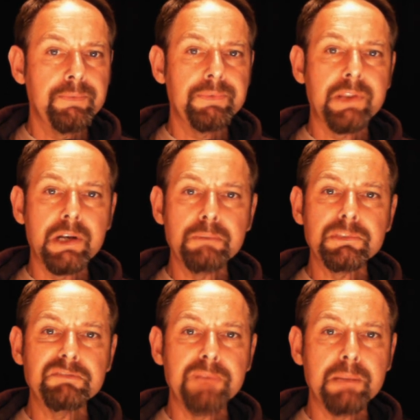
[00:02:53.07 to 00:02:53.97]
The number
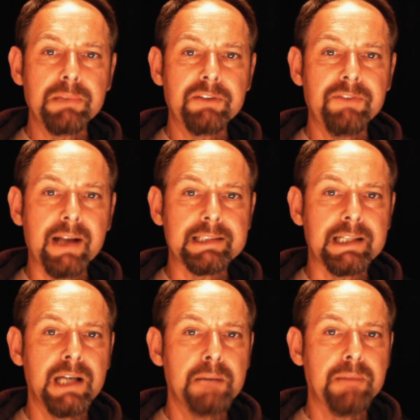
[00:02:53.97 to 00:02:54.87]
of people affected
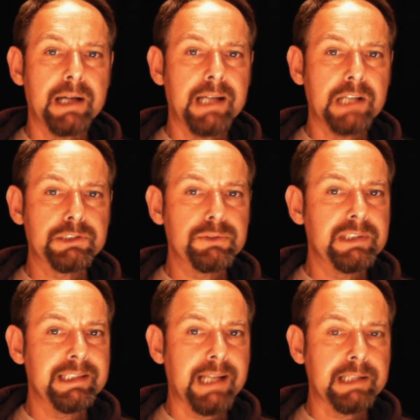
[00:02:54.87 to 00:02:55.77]
by natural
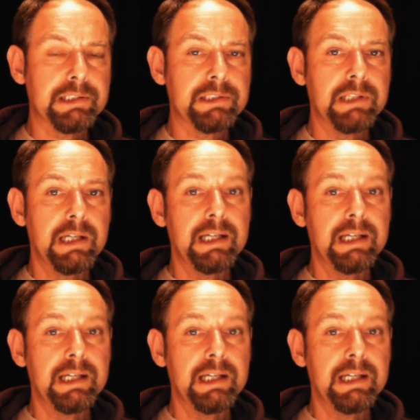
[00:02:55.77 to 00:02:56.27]
disasters